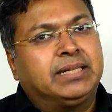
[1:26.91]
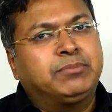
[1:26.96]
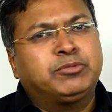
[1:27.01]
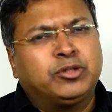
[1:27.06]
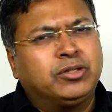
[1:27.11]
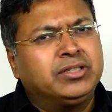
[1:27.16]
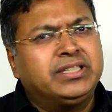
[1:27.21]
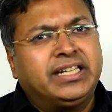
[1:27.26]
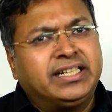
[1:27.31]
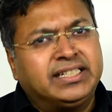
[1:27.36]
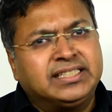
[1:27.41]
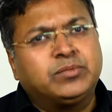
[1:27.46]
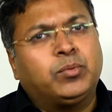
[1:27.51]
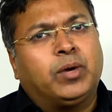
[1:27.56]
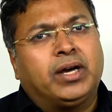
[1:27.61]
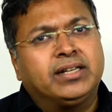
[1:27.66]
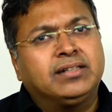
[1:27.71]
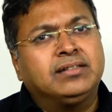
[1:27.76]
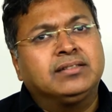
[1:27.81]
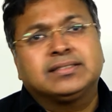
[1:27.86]
I'm sure there is
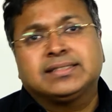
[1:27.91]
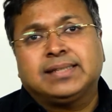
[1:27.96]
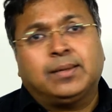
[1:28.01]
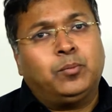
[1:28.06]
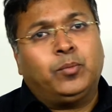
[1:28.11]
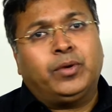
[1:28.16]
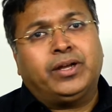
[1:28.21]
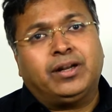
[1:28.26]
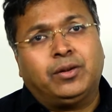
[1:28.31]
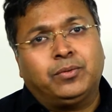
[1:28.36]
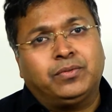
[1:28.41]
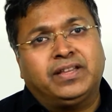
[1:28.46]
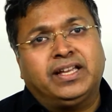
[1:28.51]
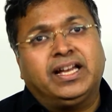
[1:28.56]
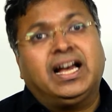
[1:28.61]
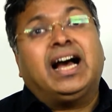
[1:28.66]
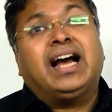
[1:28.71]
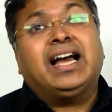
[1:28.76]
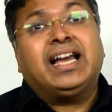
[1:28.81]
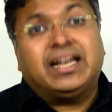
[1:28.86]
one somewhere out
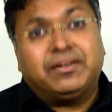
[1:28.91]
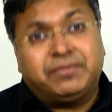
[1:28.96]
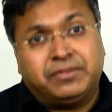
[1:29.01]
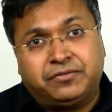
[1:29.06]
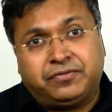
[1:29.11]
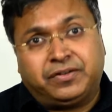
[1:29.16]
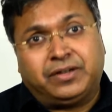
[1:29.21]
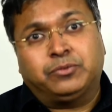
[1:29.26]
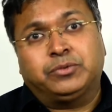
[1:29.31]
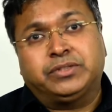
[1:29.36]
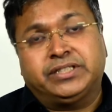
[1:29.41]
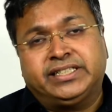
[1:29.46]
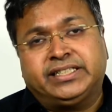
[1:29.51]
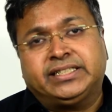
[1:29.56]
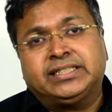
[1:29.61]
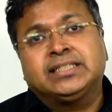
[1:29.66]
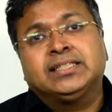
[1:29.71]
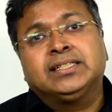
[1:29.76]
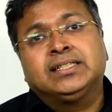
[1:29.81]
there. I haven't found it.